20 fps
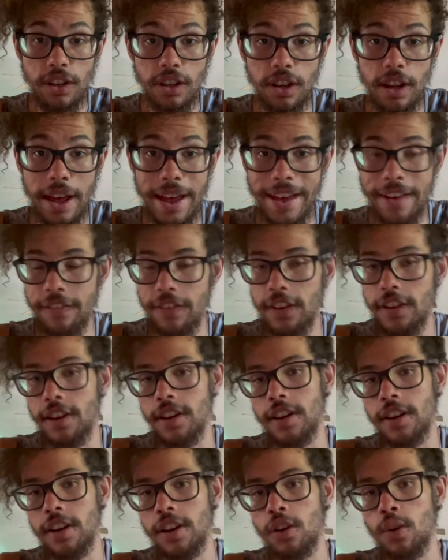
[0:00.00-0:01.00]

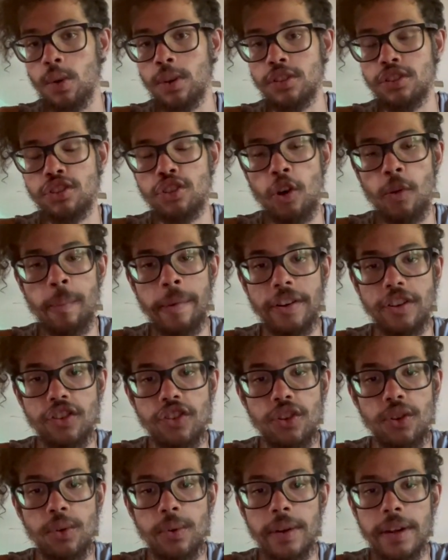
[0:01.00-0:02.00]
heavier or so much
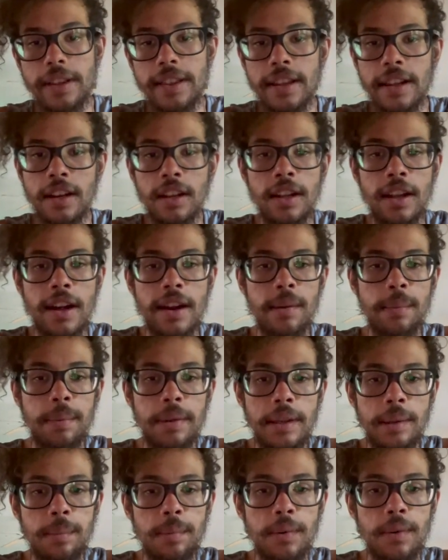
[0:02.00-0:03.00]
to it than a lot of
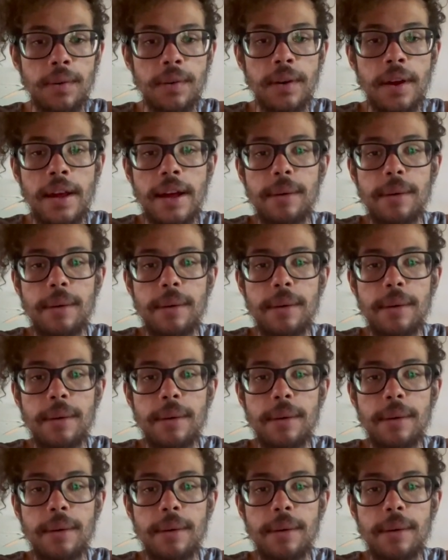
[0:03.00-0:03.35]
people